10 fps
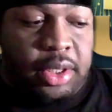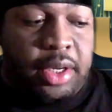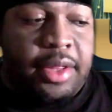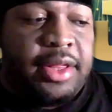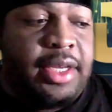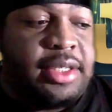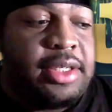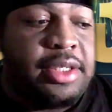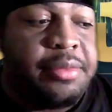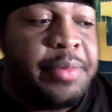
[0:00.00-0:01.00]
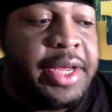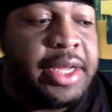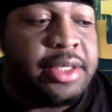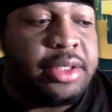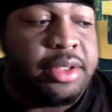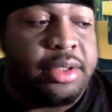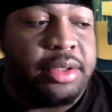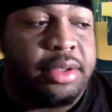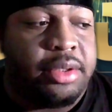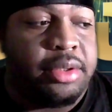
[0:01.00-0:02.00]
uh, this has been
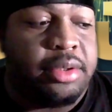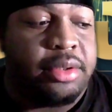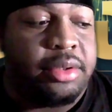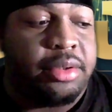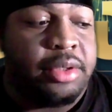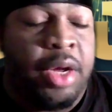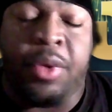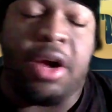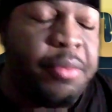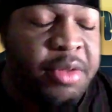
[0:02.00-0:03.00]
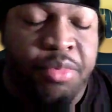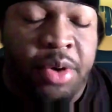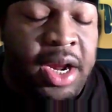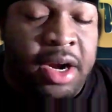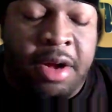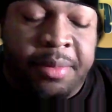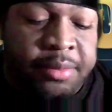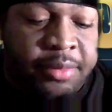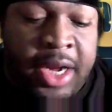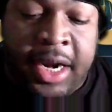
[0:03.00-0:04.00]
and without me bringing up
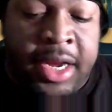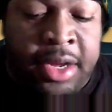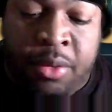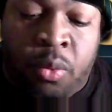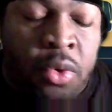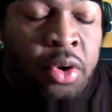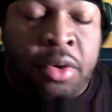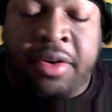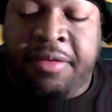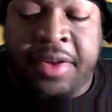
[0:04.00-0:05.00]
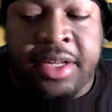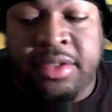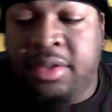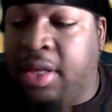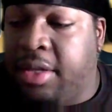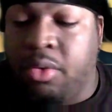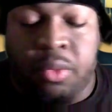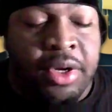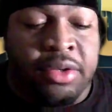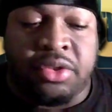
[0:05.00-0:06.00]
any world events like the
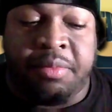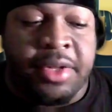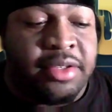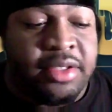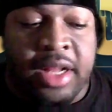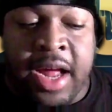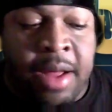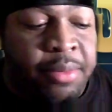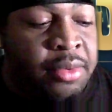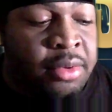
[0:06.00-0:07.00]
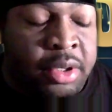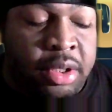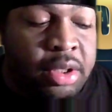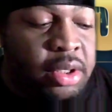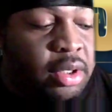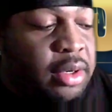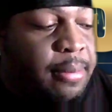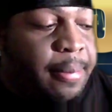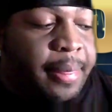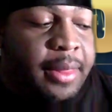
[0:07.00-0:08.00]
will smith slap or
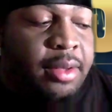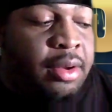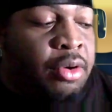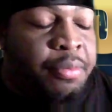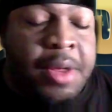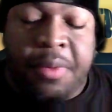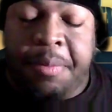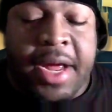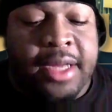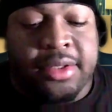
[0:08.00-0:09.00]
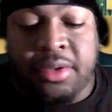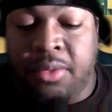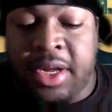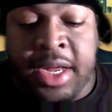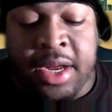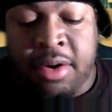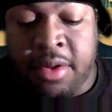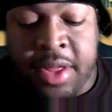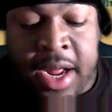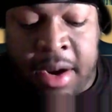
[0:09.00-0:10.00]
you know people passing away and
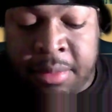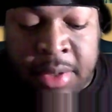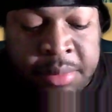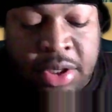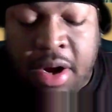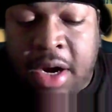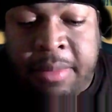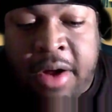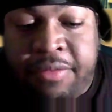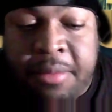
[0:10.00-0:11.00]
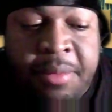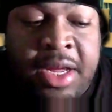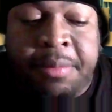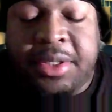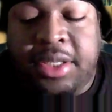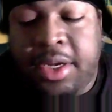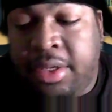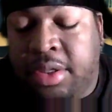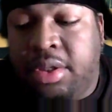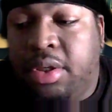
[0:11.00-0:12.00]
all that i'm, I'm talking about for me in
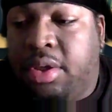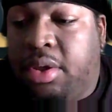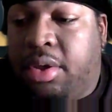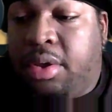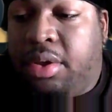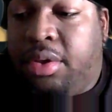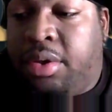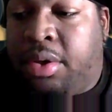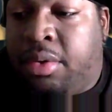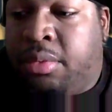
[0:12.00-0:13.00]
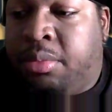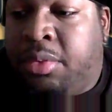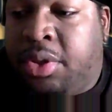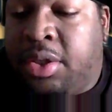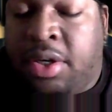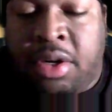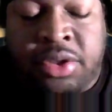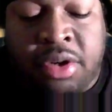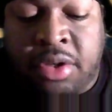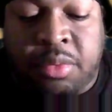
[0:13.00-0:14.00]
particular you know because it all
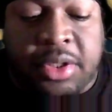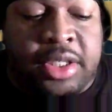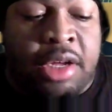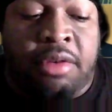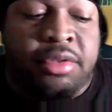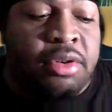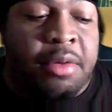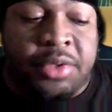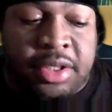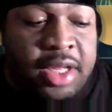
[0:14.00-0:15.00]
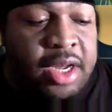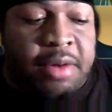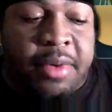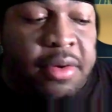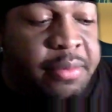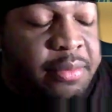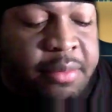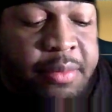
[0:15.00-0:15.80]
starts with self so i'm just thinking about